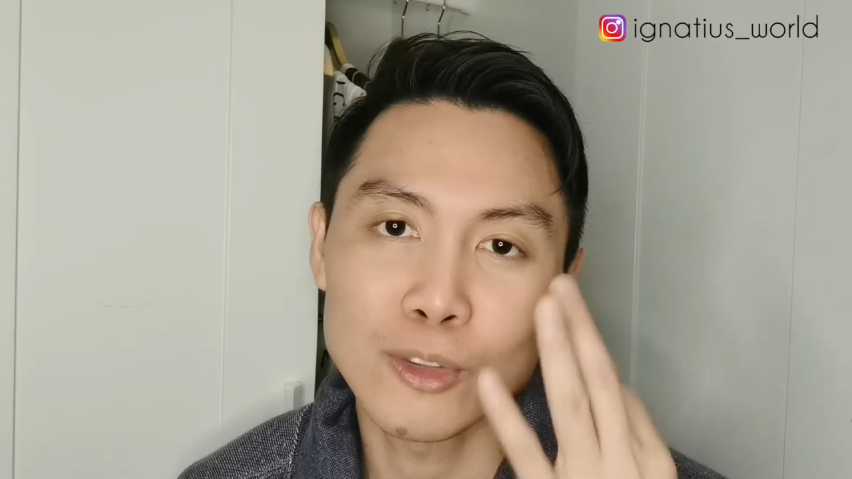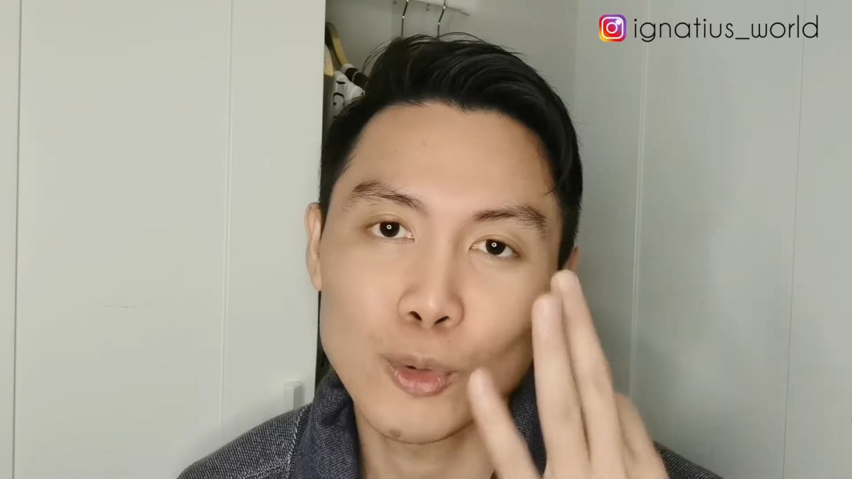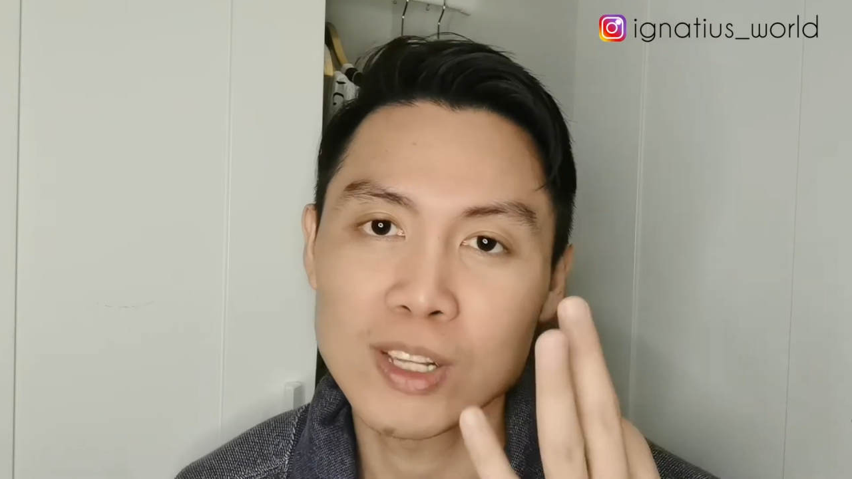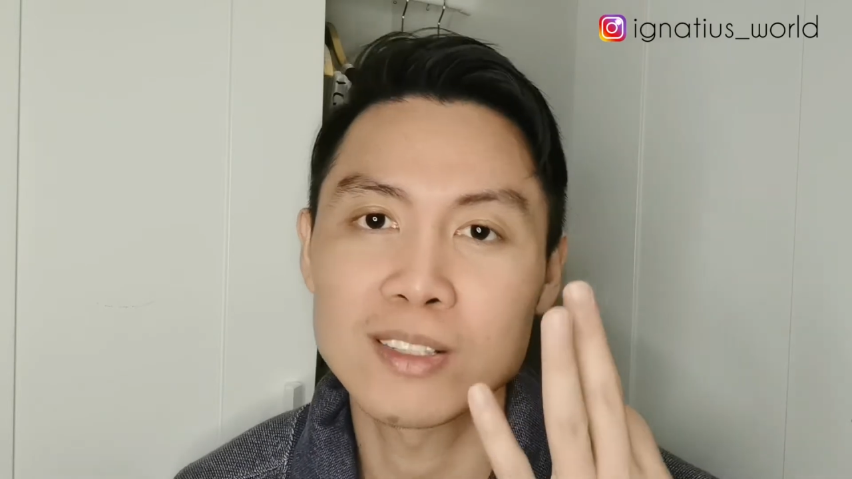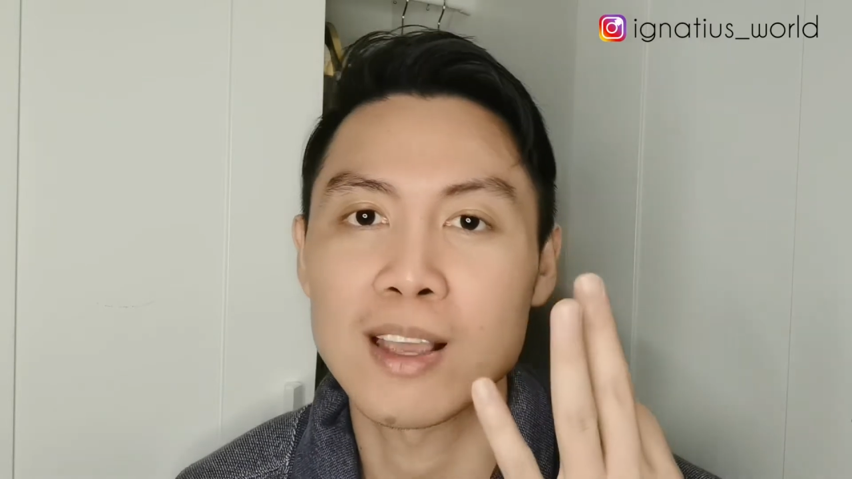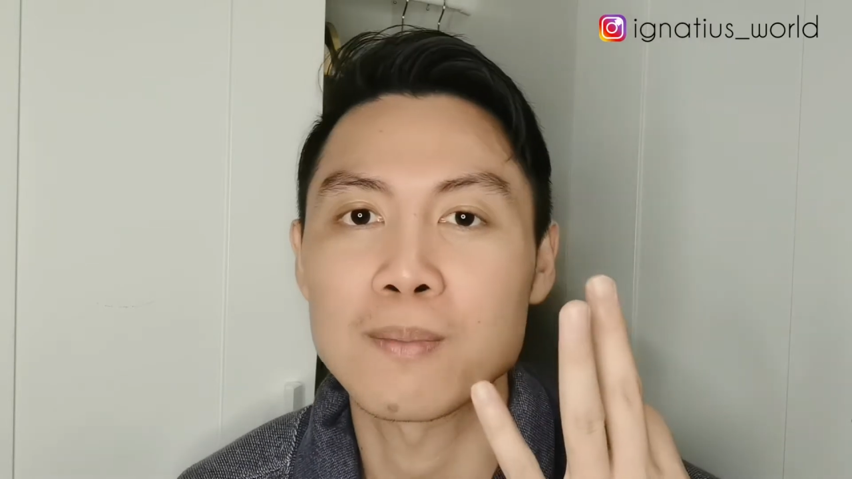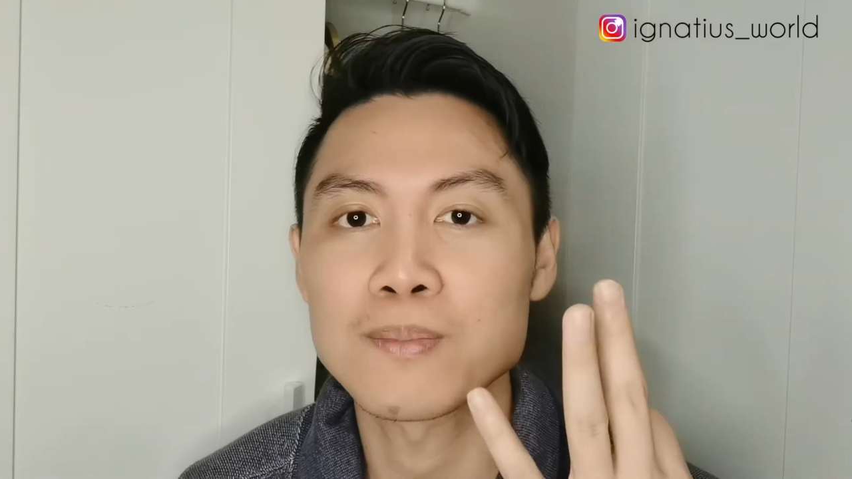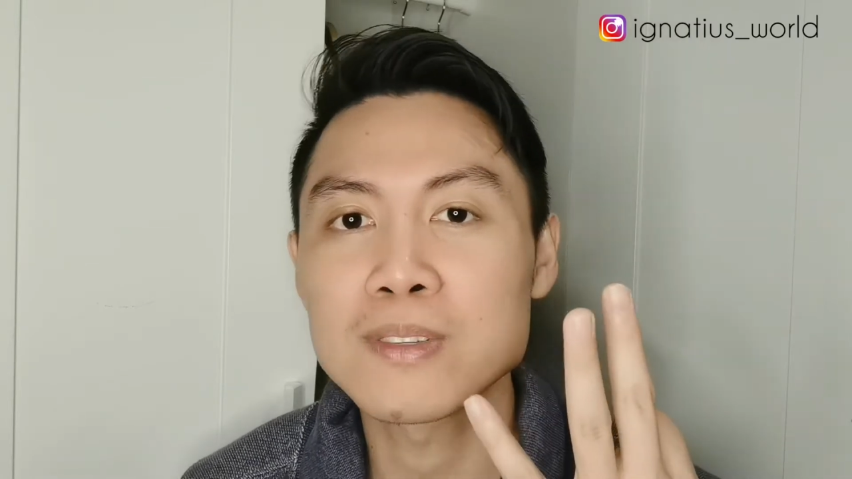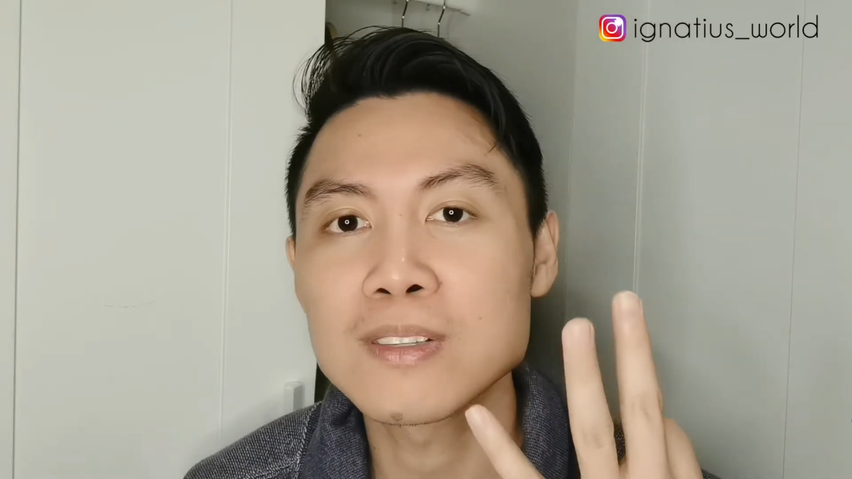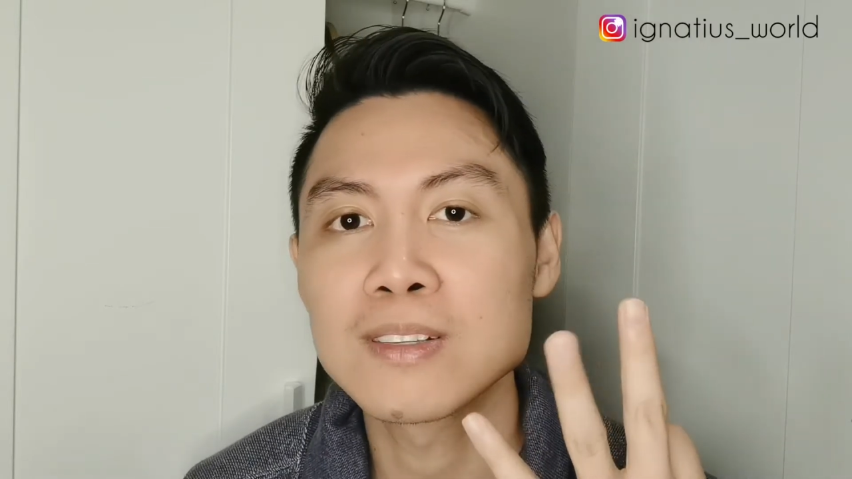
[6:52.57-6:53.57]
3
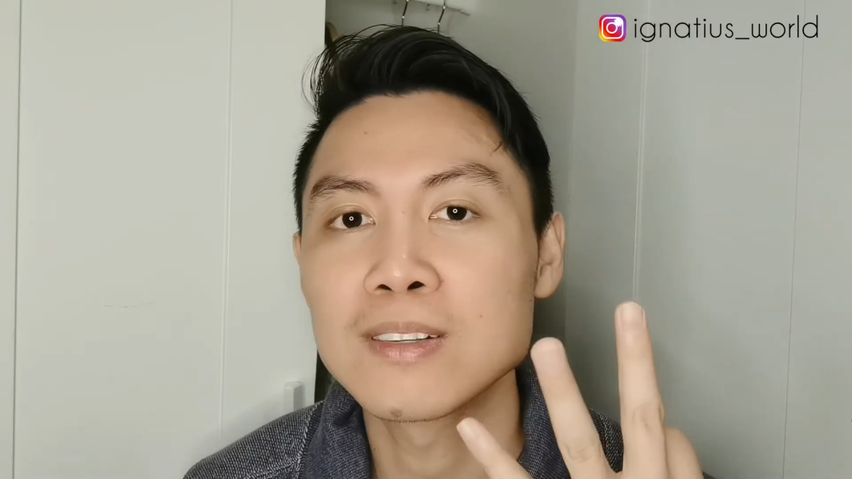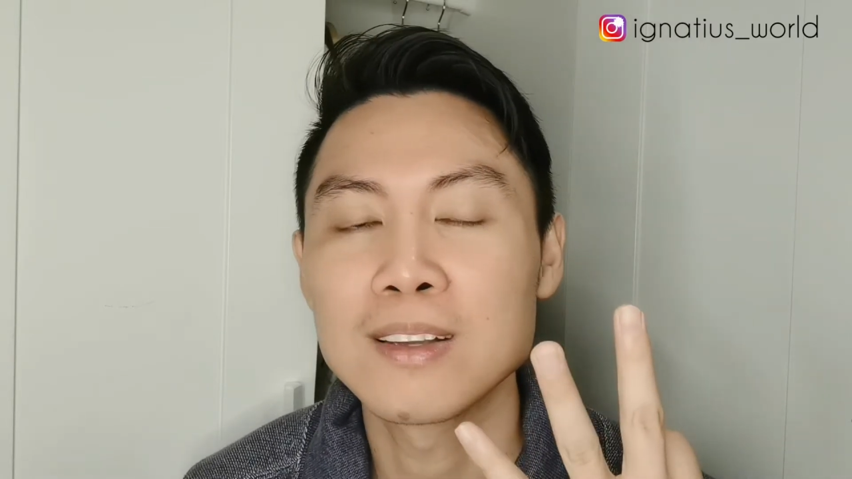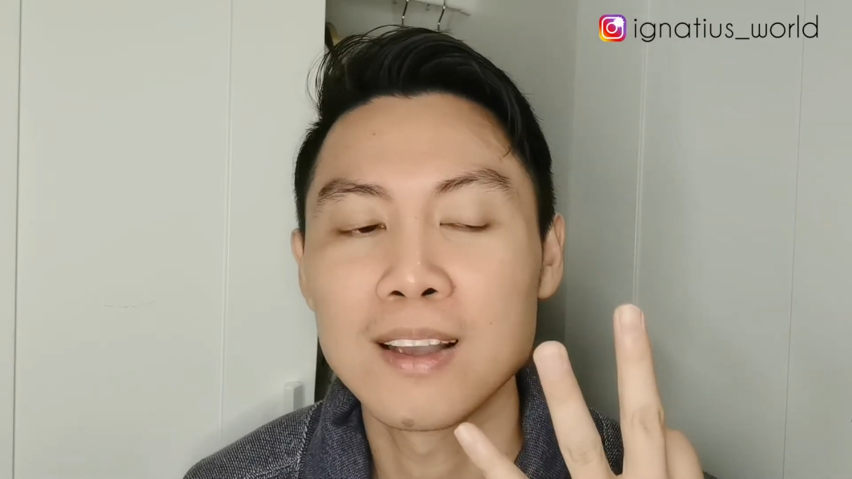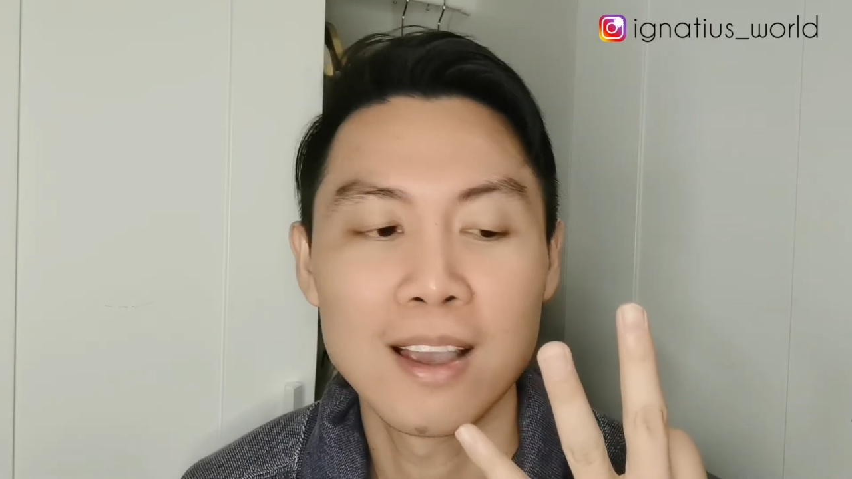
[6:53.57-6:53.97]
steps.